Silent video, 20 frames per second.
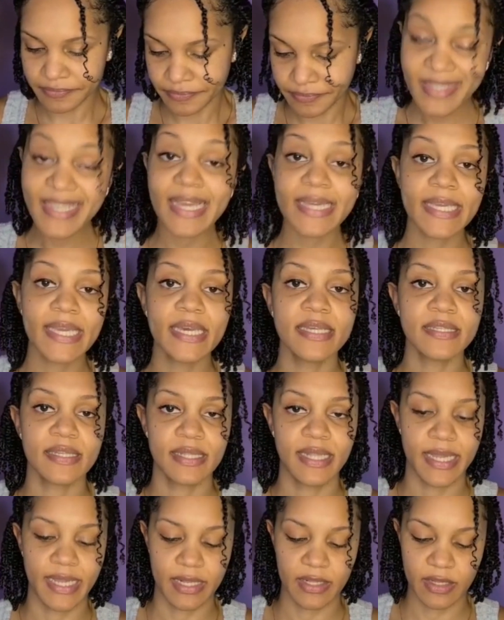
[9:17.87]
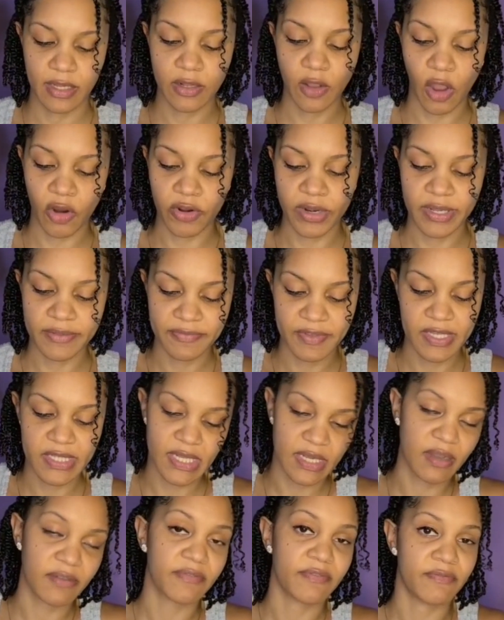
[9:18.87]
Tacky as in like it, it already feels
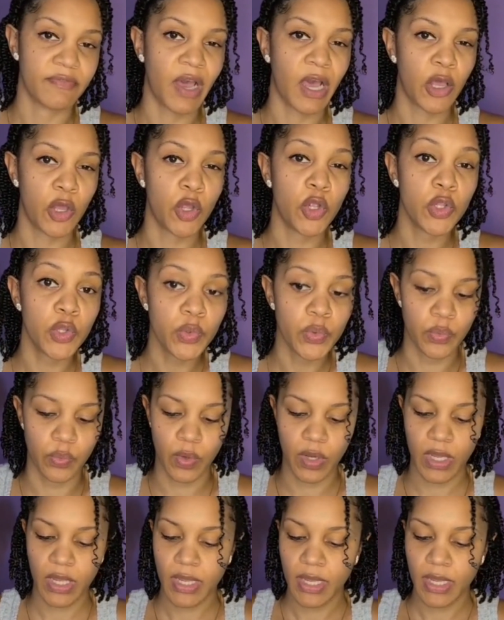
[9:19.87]
like a, a glue